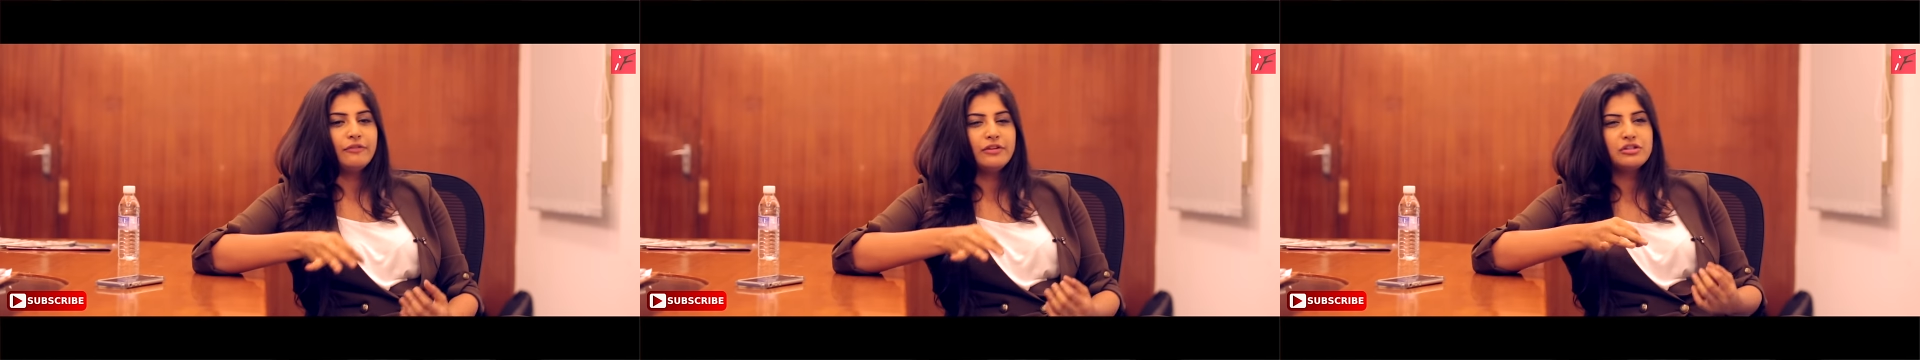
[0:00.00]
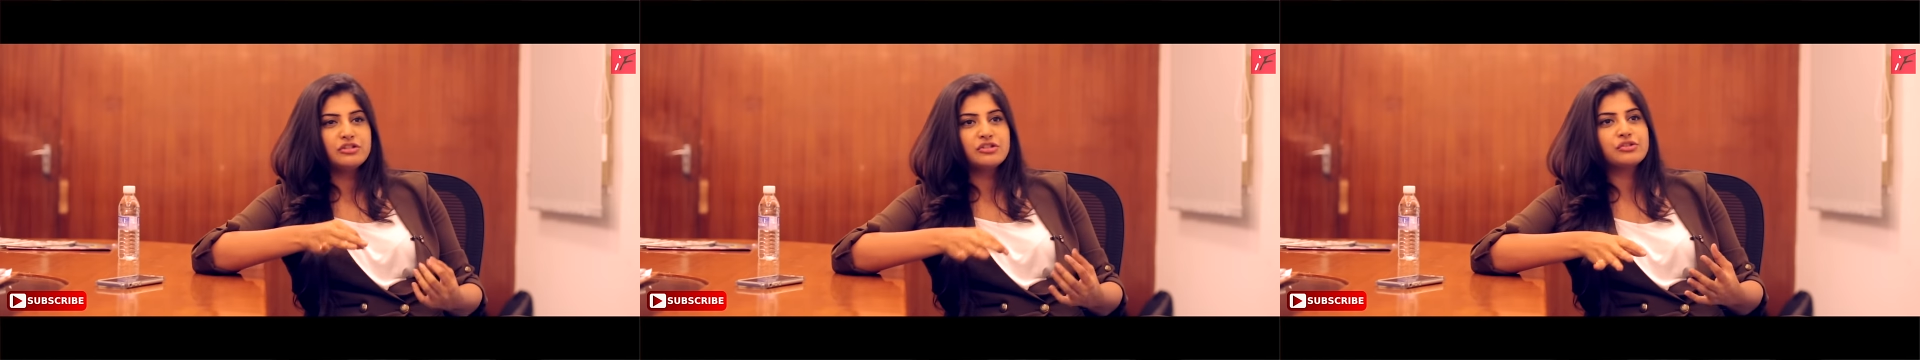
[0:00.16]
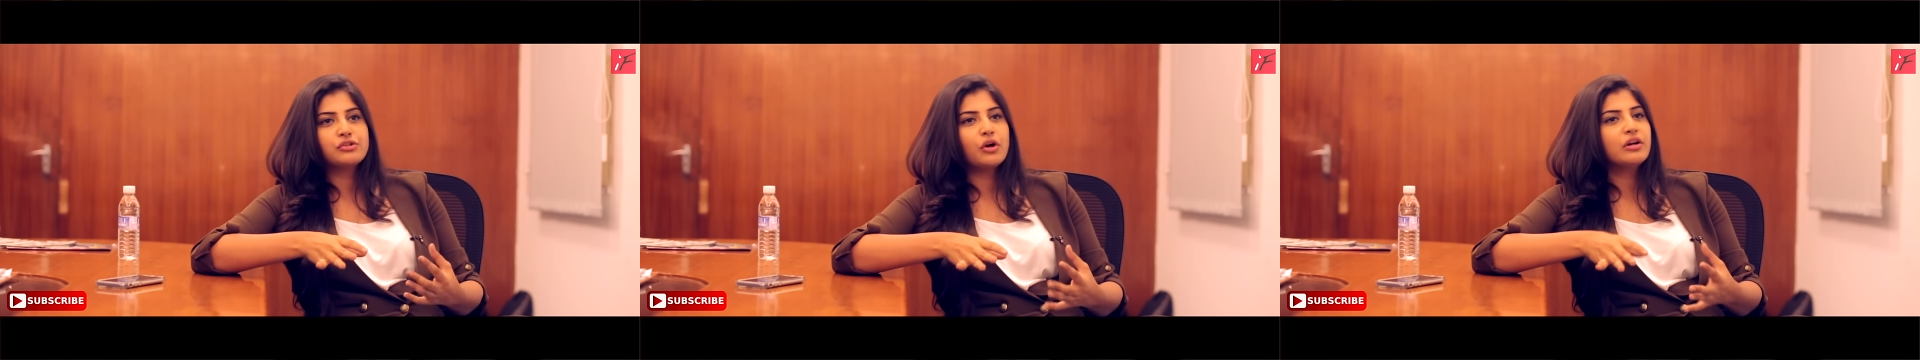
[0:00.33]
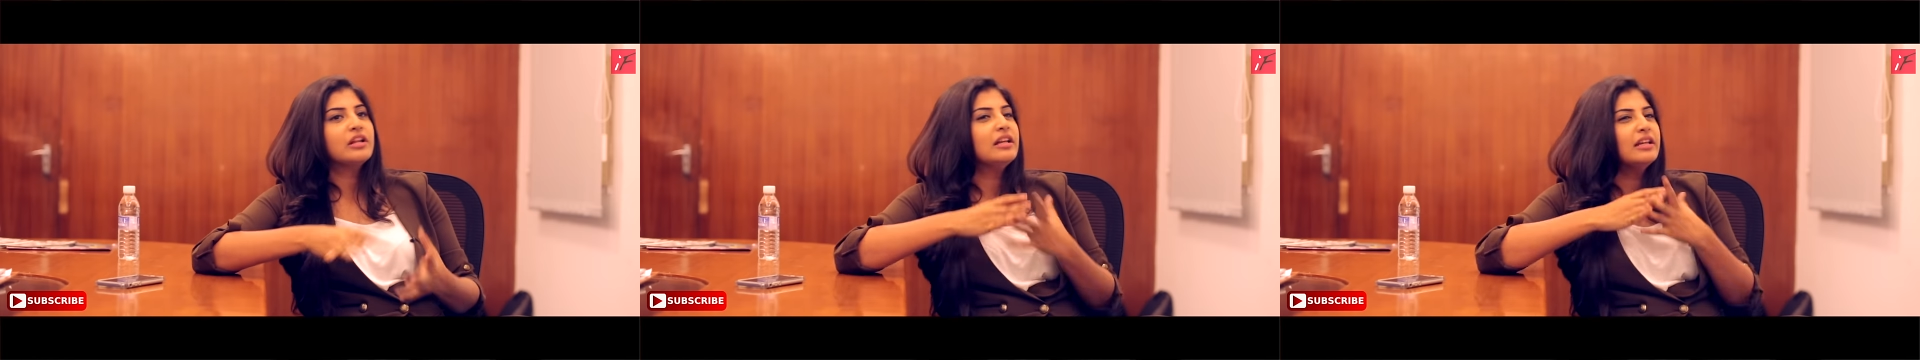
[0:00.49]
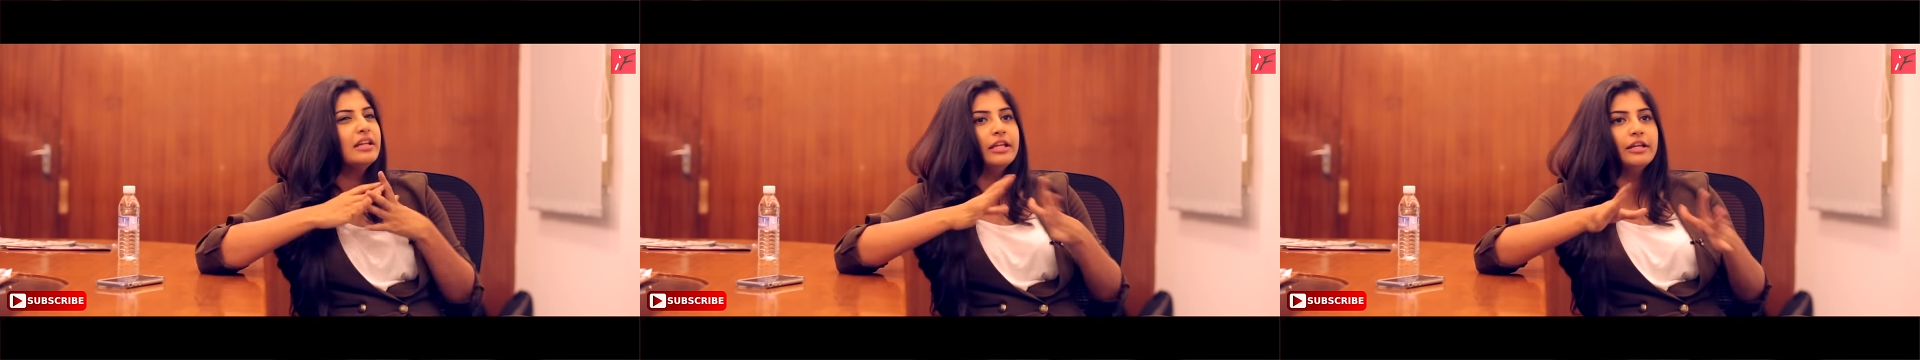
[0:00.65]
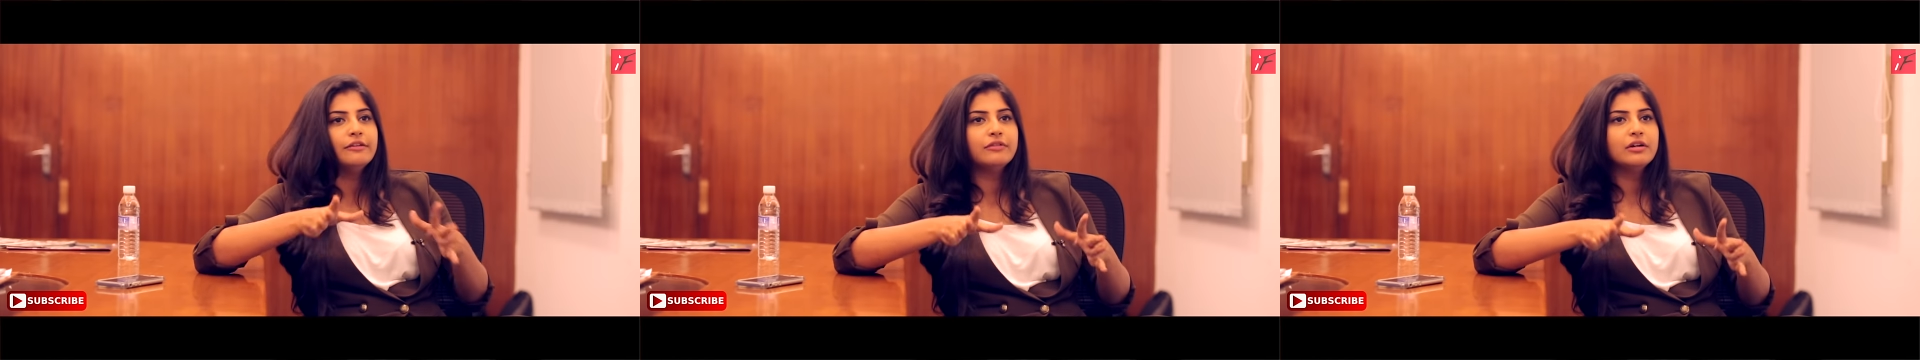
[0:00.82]
finish the shot. He'll
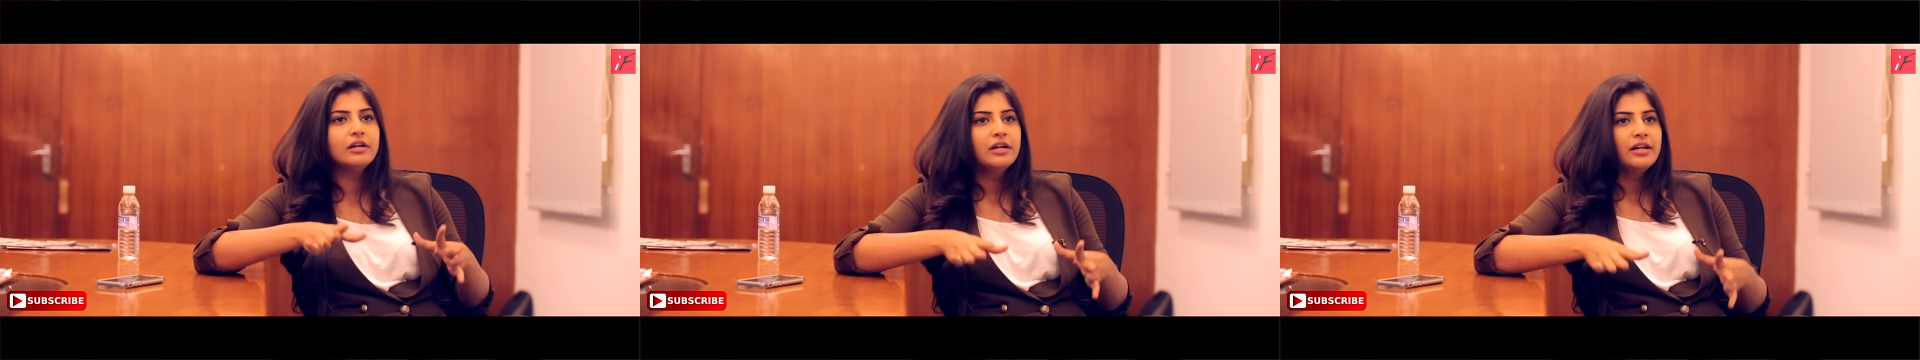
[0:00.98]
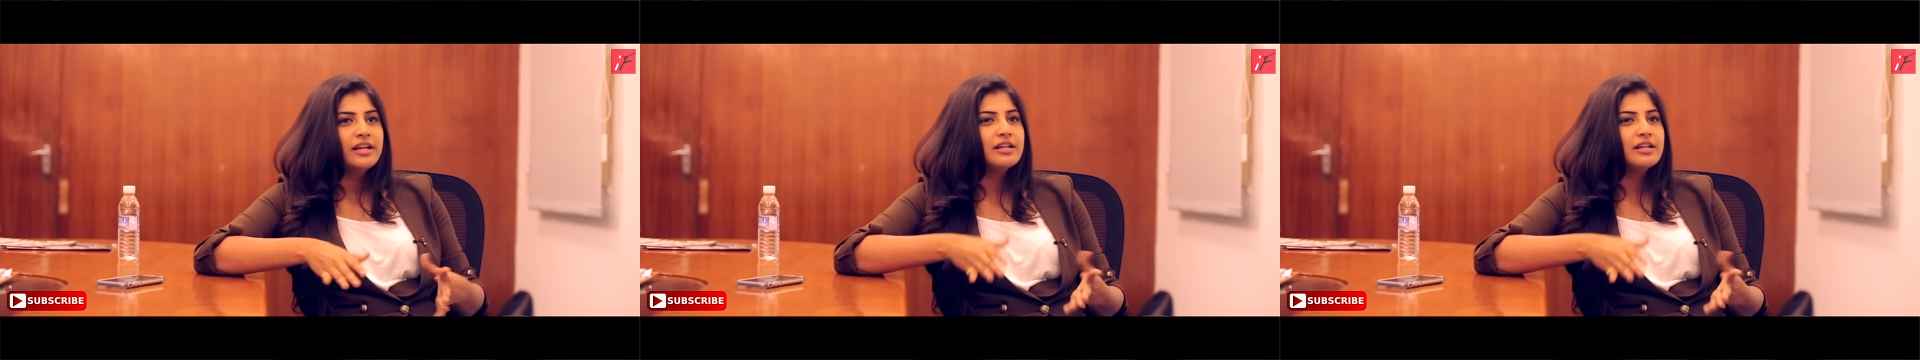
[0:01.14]
leave.